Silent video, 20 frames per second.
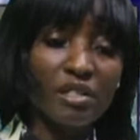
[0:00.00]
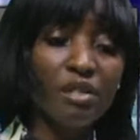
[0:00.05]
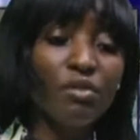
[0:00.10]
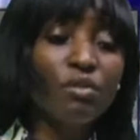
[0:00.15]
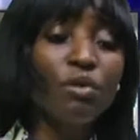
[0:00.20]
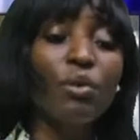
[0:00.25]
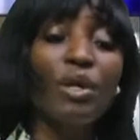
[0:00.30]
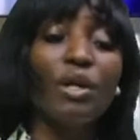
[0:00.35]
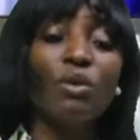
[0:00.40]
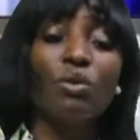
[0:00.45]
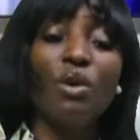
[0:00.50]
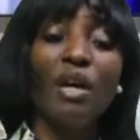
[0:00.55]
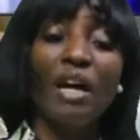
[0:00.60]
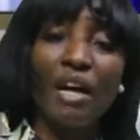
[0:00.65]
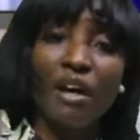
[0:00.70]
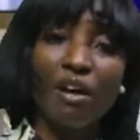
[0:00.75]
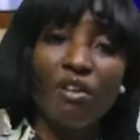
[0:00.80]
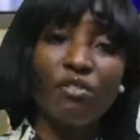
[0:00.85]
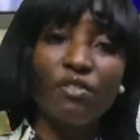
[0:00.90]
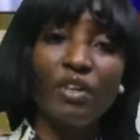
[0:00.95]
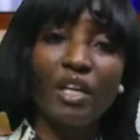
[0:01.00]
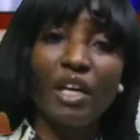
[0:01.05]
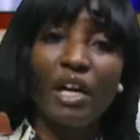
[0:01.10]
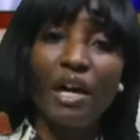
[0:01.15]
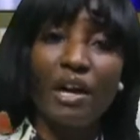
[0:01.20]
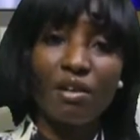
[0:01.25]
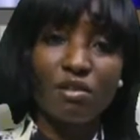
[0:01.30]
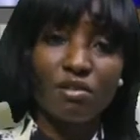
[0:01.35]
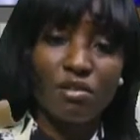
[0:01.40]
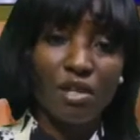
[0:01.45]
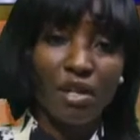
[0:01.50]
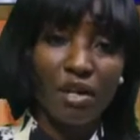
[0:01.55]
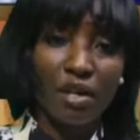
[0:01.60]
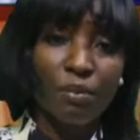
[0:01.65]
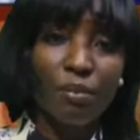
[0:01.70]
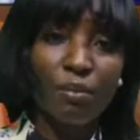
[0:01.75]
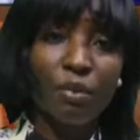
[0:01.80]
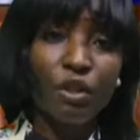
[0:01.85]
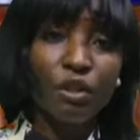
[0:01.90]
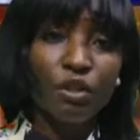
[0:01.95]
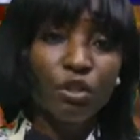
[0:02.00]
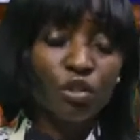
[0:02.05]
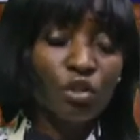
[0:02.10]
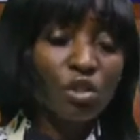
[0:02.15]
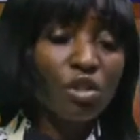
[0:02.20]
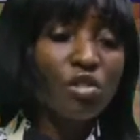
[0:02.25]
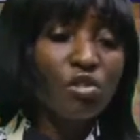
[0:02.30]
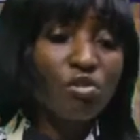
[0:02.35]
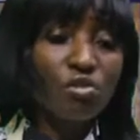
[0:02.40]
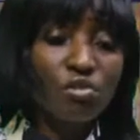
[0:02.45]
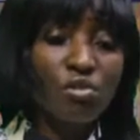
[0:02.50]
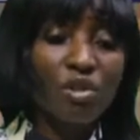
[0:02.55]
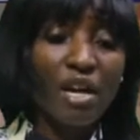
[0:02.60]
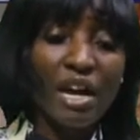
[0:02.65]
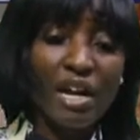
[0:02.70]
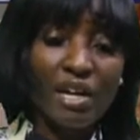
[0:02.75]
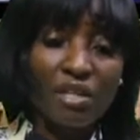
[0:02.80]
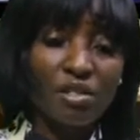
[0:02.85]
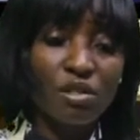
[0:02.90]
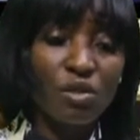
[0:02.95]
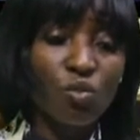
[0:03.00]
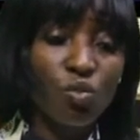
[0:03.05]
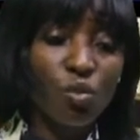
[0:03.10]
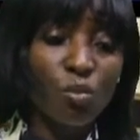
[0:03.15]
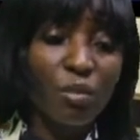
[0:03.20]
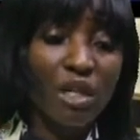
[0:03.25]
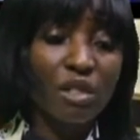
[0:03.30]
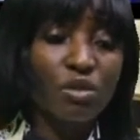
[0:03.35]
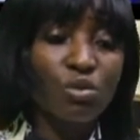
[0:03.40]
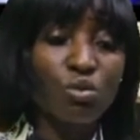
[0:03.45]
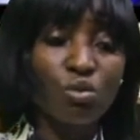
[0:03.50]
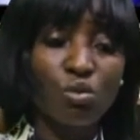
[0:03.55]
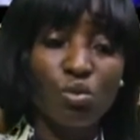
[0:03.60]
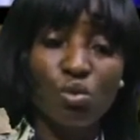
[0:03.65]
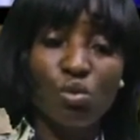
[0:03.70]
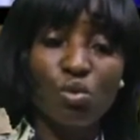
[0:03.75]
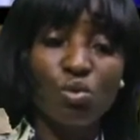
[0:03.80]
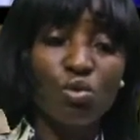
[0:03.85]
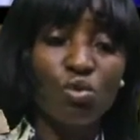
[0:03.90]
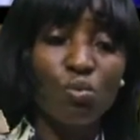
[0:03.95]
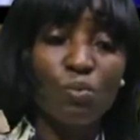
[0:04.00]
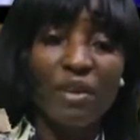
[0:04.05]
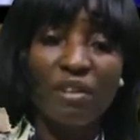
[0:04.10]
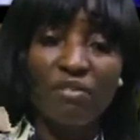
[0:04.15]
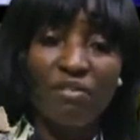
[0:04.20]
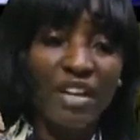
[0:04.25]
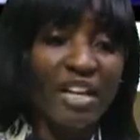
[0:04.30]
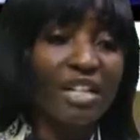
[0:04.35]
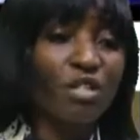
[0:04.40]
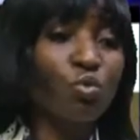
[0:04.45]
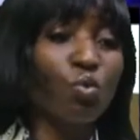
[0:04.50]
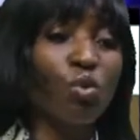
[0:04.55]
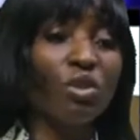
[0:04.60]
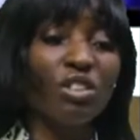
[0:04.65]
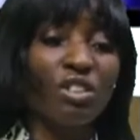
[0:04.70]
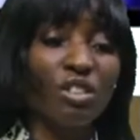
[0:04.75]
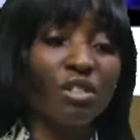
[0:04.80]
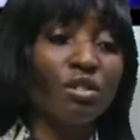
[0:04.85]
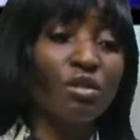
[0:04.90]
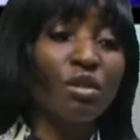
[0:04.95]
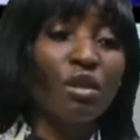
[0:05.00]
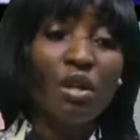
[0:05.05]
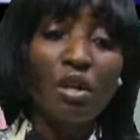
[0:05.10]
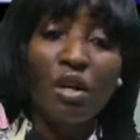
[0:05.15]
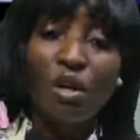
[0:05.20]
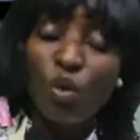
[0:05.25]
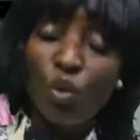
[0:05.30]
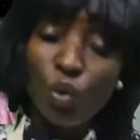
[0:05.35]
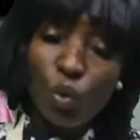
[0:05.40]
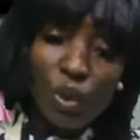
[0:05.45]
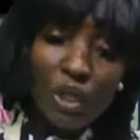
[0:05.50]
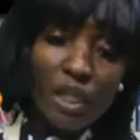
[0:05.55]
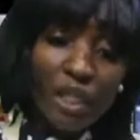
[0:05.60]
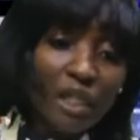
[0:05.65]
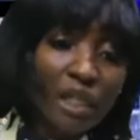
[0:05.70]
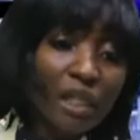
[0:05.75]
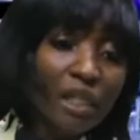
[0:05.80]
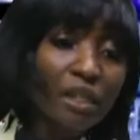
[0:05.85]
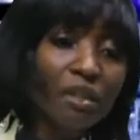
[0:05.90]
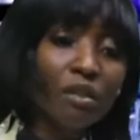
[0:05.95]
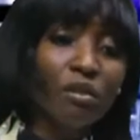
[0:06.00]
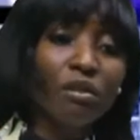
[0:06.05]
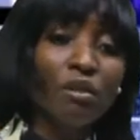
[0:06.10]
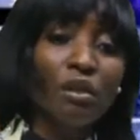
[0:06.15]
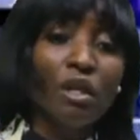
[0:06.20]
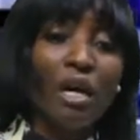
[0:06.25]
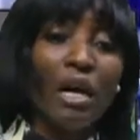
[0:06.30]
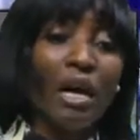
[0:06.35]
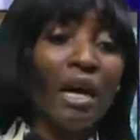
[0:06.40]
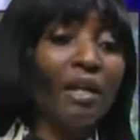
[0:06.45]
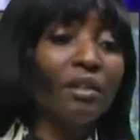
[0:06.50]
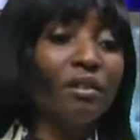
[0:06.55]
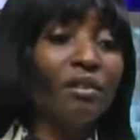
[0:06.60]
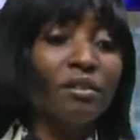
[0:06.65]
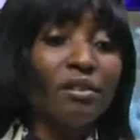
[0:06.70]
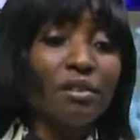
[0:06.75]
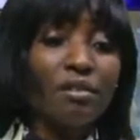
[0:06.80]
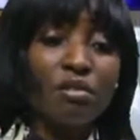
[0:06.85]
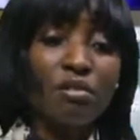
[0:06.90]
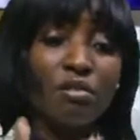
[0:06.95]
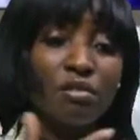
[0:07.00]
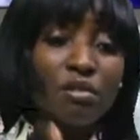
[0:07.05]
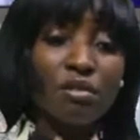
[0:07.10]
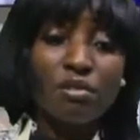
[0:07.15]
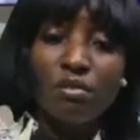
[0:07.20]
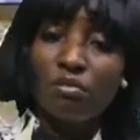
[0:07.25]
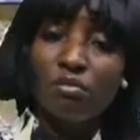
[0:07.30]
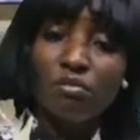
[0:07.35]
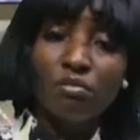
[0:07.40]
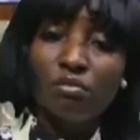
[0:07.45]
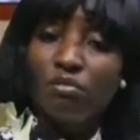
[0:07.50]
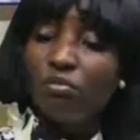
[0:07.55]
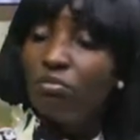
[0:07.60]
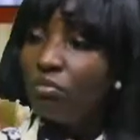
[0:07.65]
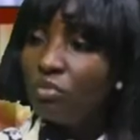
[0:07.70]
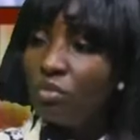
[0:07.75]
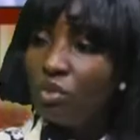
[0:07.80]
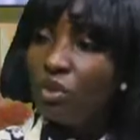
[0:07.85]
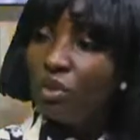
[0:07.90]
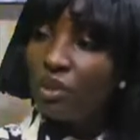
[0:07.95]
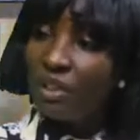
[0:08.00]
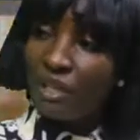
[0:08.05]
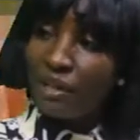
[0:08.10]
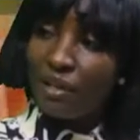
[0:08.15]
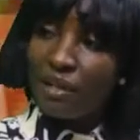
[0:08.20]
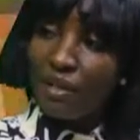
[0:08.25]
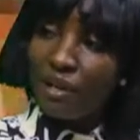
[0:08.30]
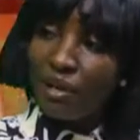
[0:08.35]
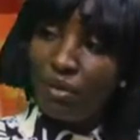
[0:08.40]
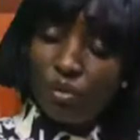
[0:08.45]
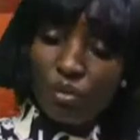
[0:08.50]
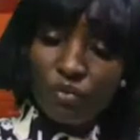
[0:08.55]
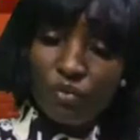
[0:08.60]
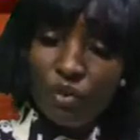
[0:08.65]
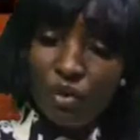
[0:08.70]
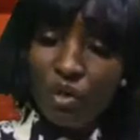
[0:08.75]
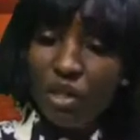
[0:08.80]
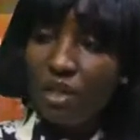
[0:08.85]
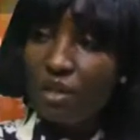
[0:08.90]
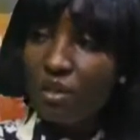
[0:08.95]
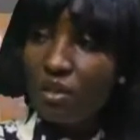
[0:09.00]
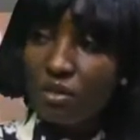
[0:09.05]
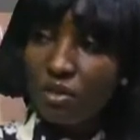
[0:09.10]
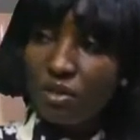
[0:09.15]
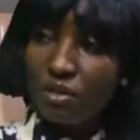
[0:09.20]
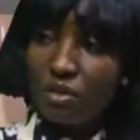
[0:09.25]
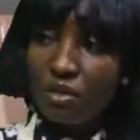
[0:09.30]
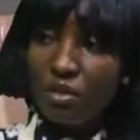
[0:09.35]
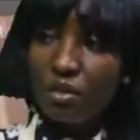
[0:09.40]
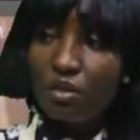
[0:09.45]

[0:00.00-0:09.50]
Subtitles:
Yes. Even when you have a house help, just try as a woman to supervise what she's cooking, how she's taking care of your kids.